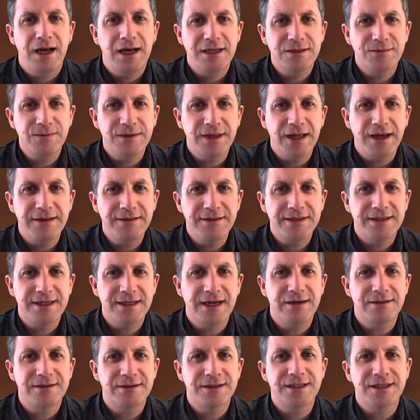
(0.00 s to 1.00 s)
As with other
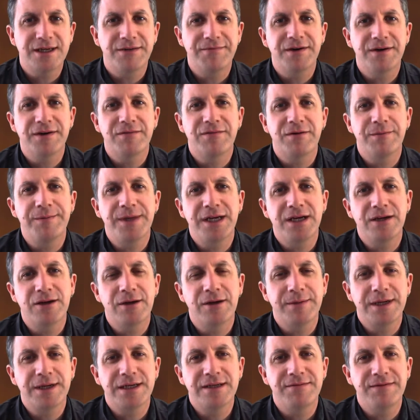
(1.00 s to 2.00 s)
towns suffering from
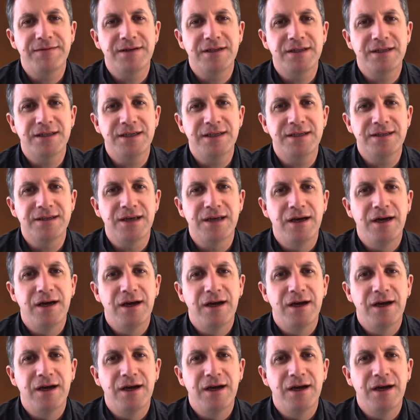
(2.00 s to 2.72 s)
economic difficulties,